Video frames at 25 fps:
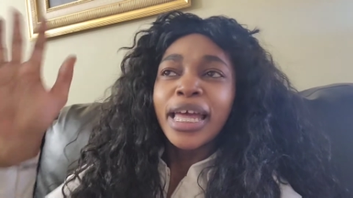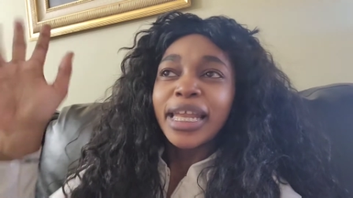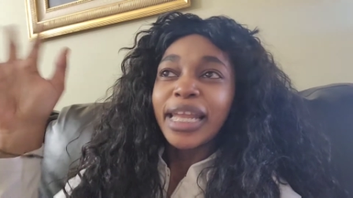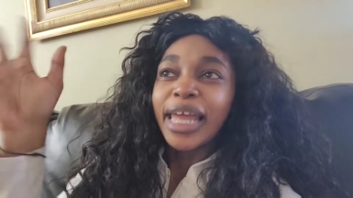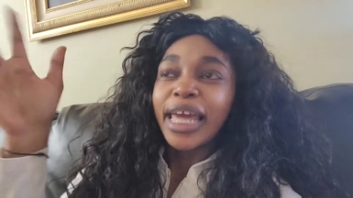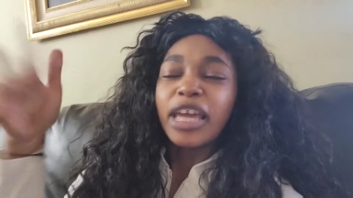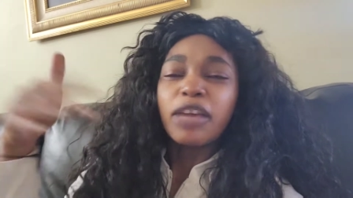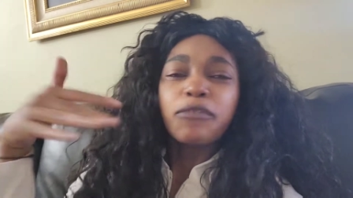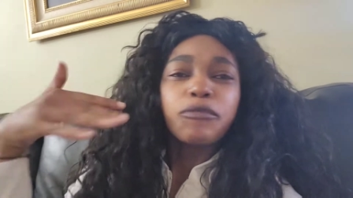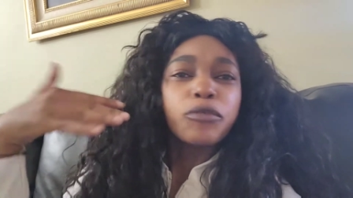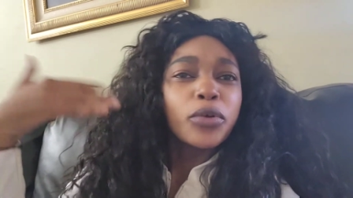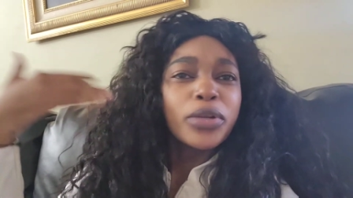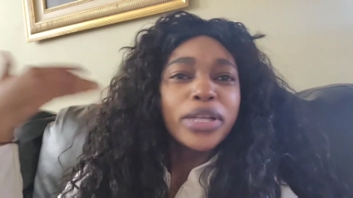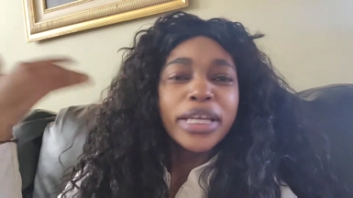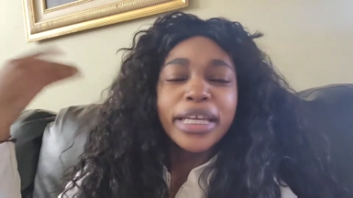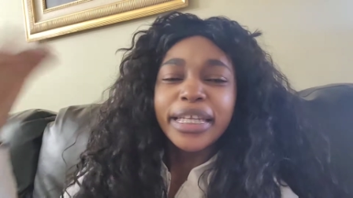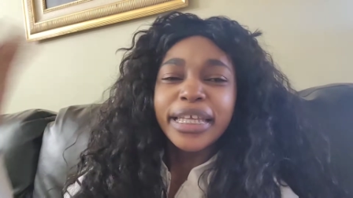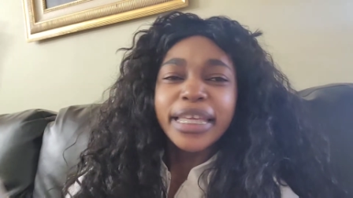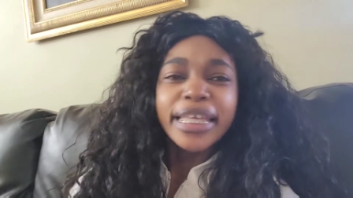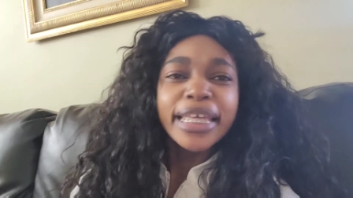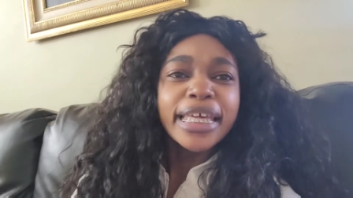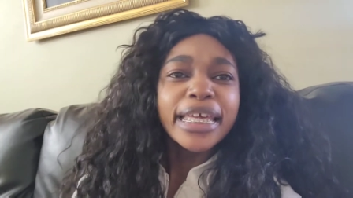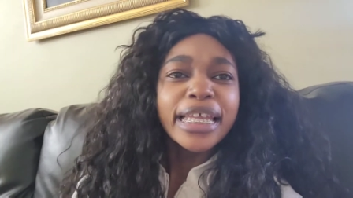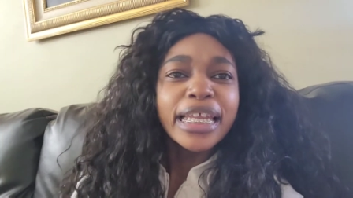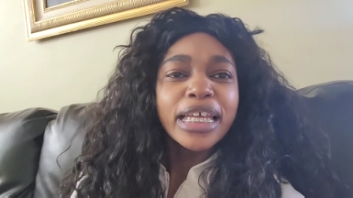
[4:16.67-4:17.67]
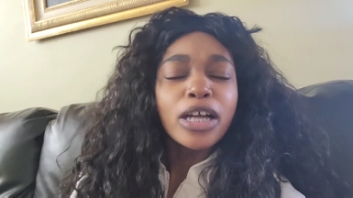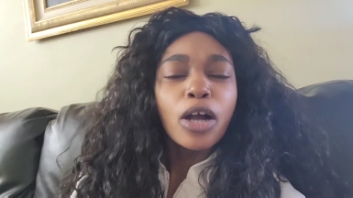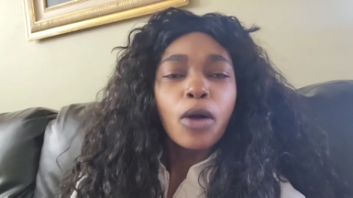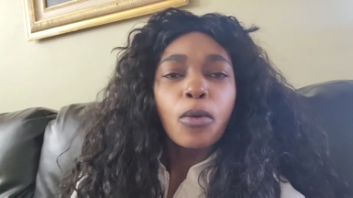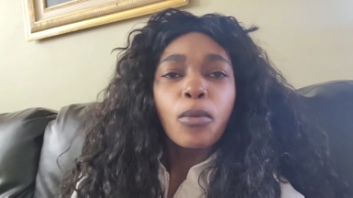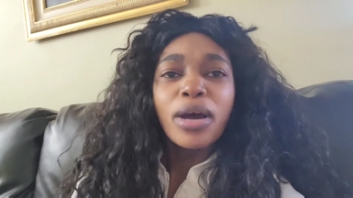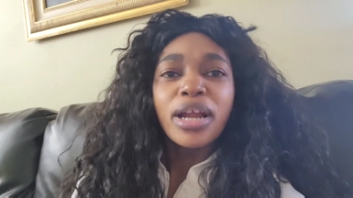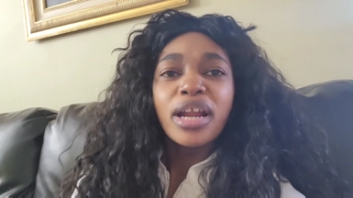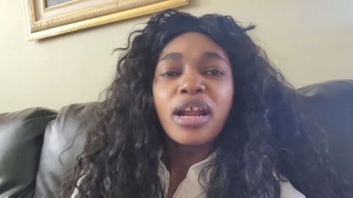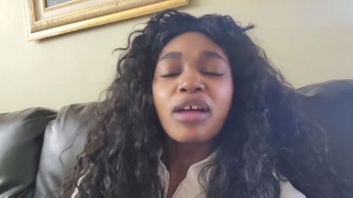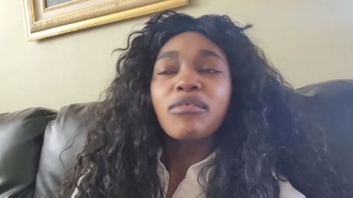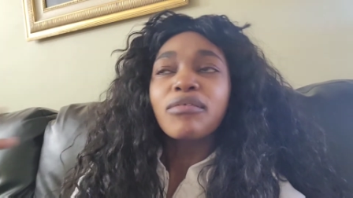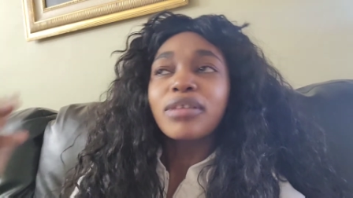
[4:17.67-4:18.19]
Like if you need healing or
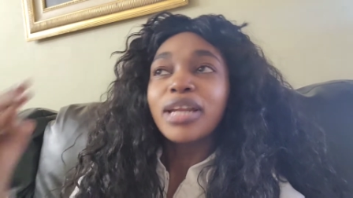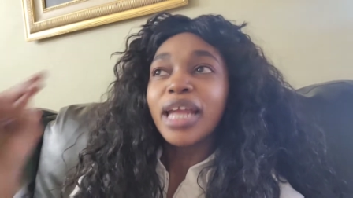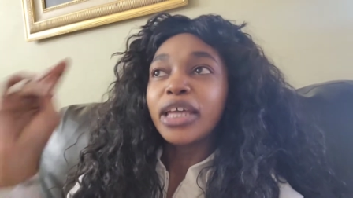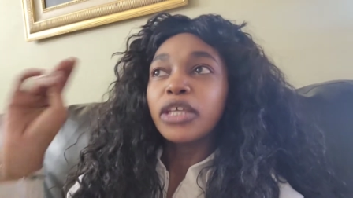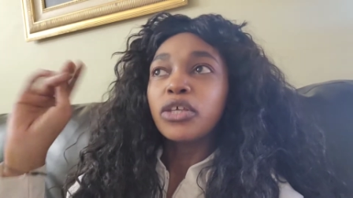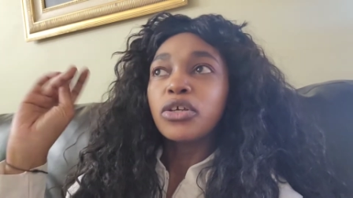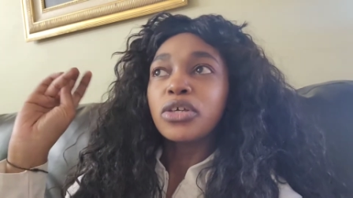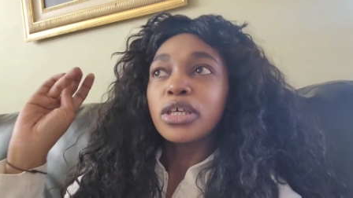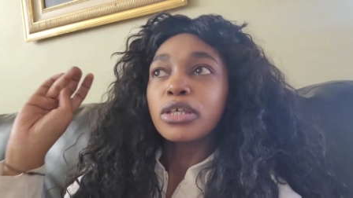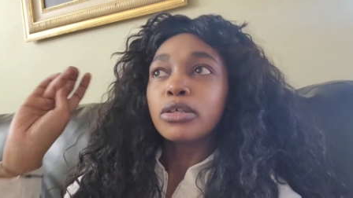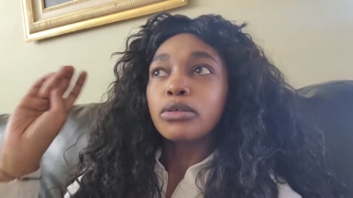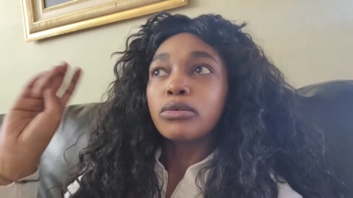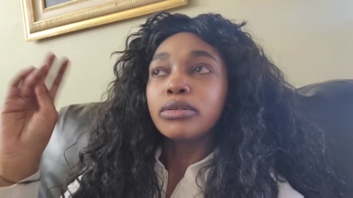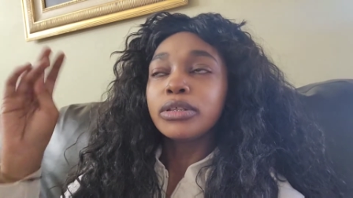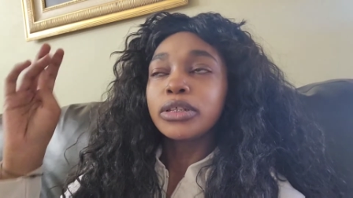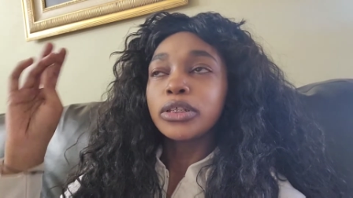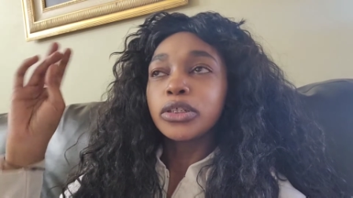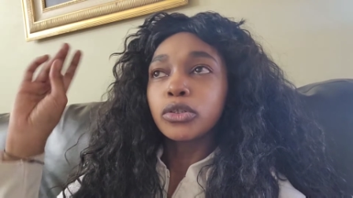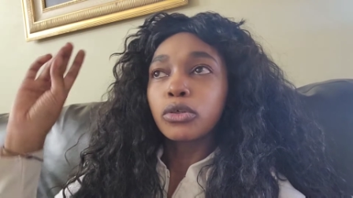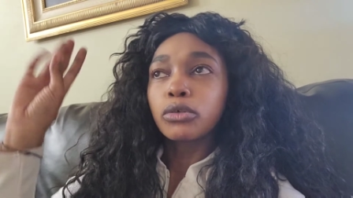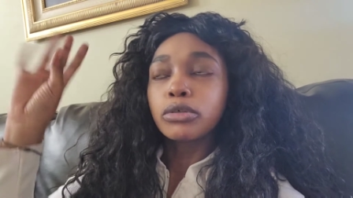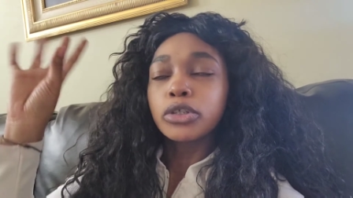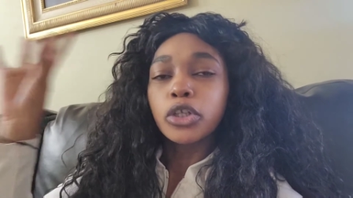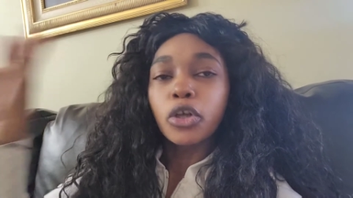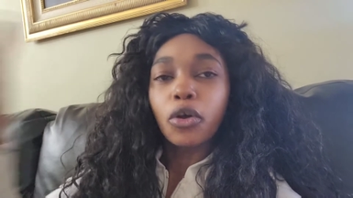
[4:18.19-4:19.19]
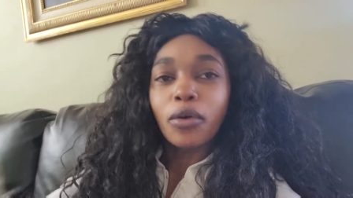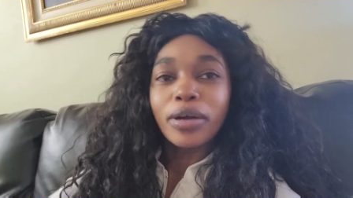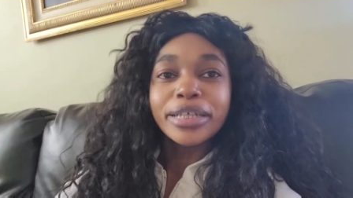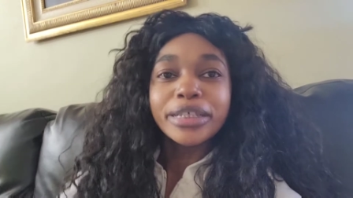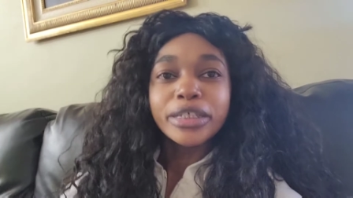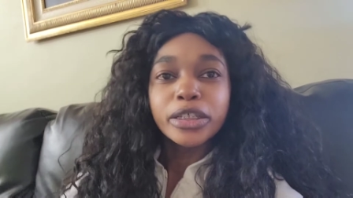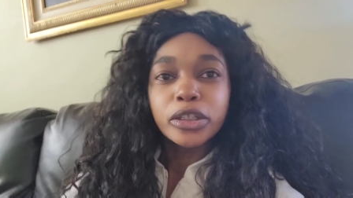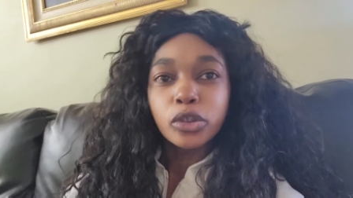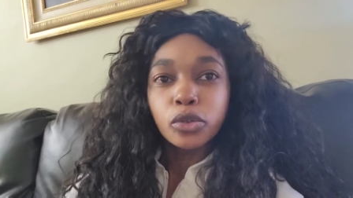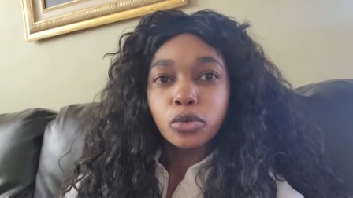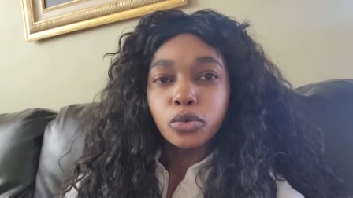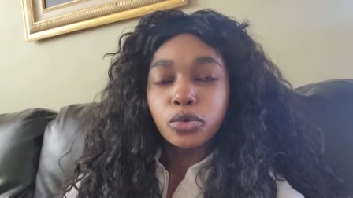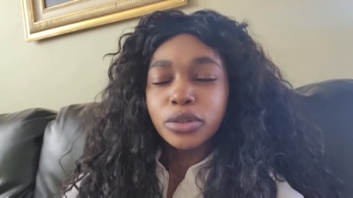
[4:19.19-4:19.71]
whatever, like you can use those
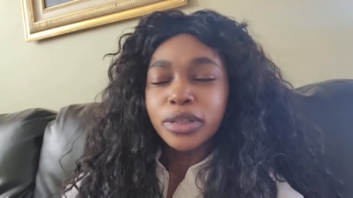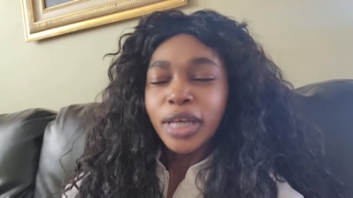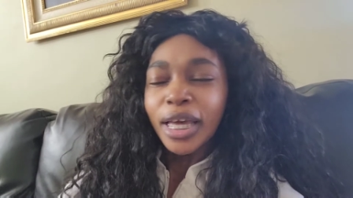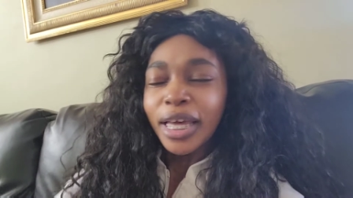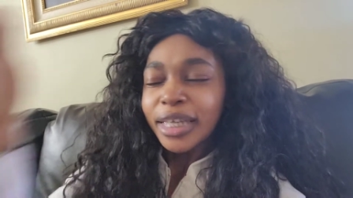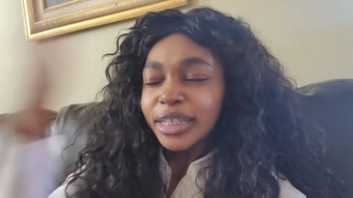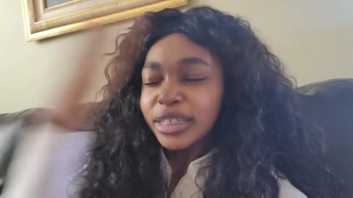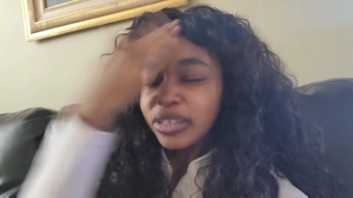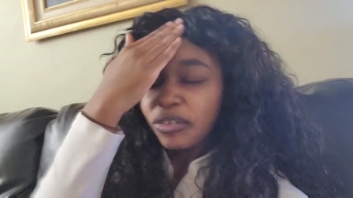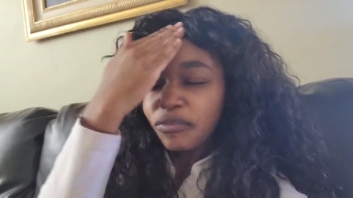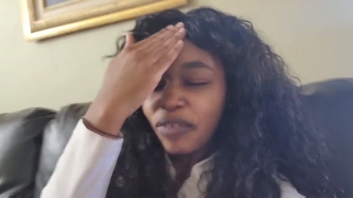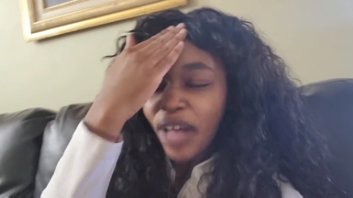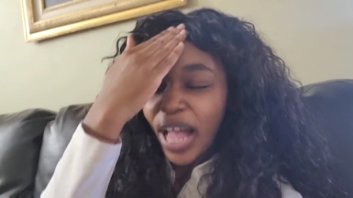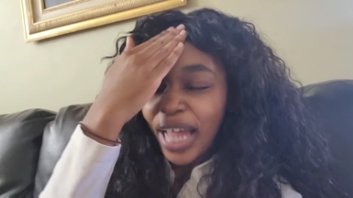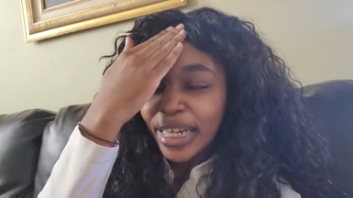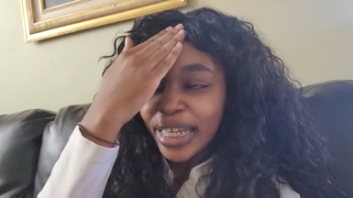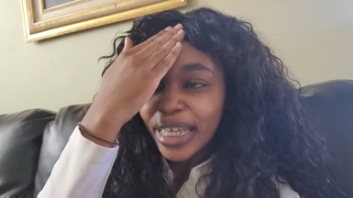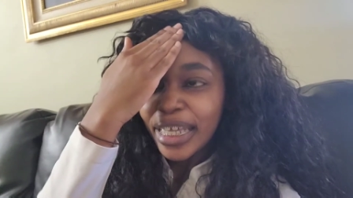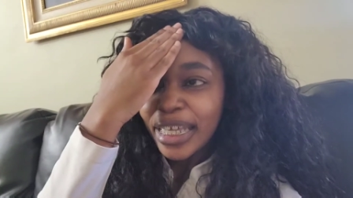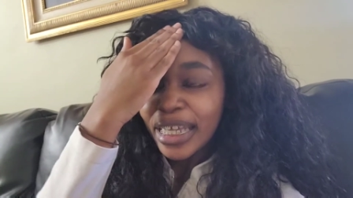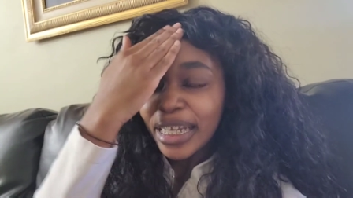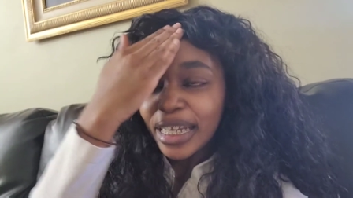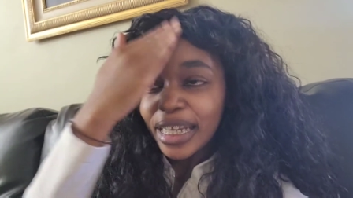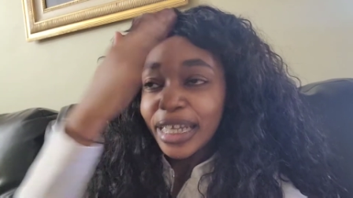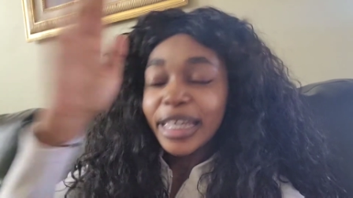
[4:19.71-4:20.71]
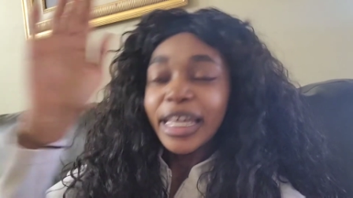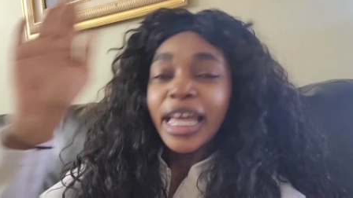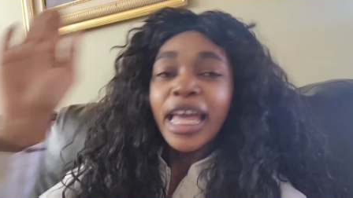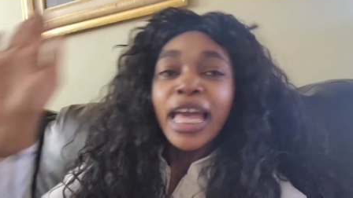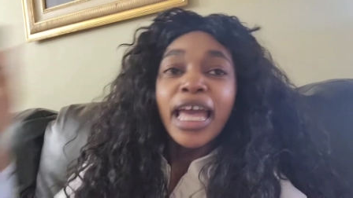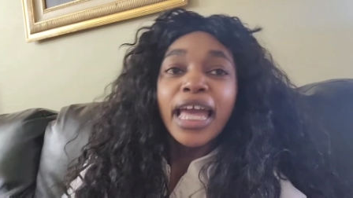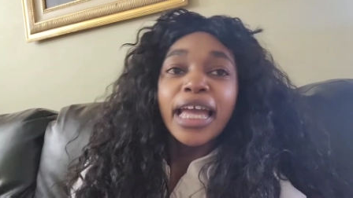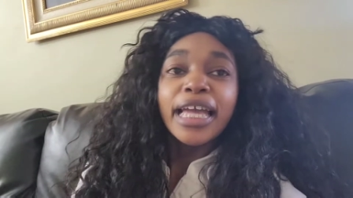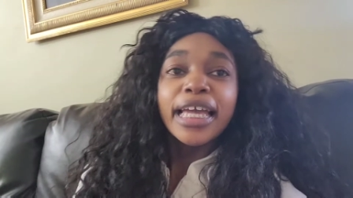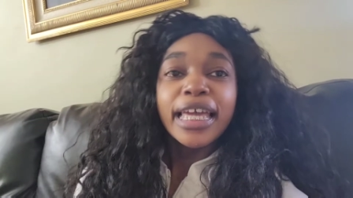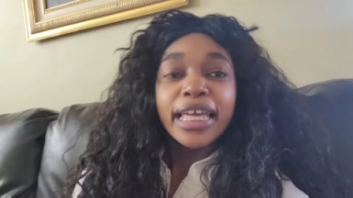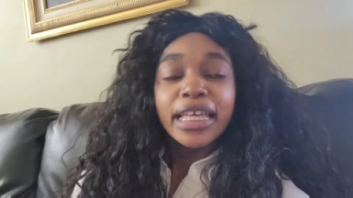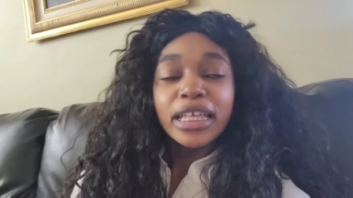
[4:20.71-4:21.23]
crystals to find healing
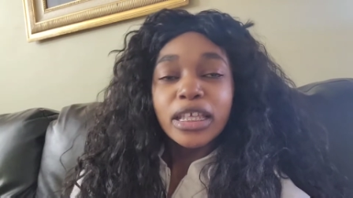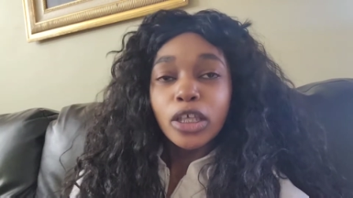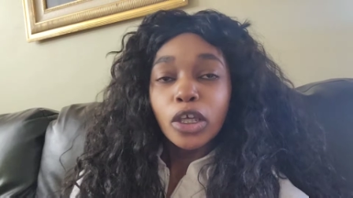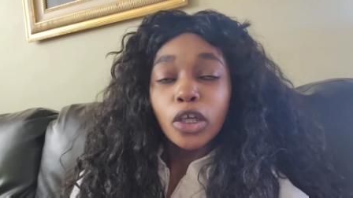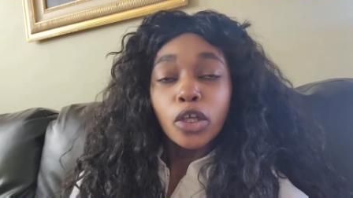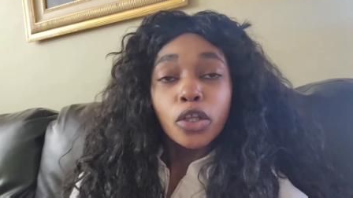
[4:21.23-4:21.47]
and